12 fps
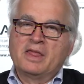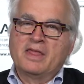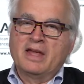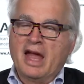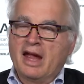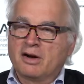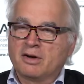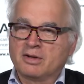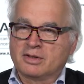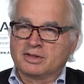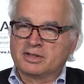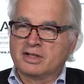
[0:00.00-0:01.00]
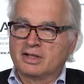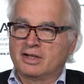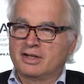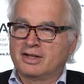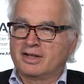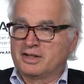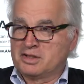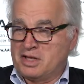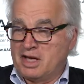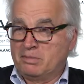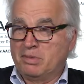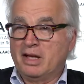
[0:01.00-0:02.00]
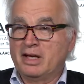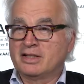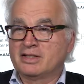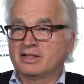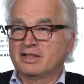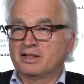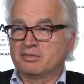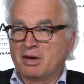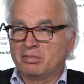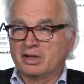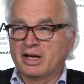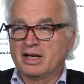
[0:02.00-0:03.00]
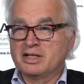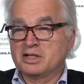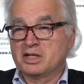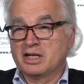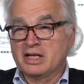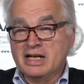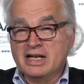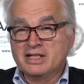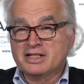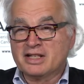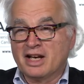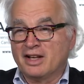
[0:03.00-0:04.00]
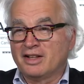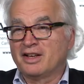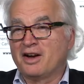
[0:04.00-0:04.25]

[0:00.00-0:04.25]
the errors that take place and the replication in each cell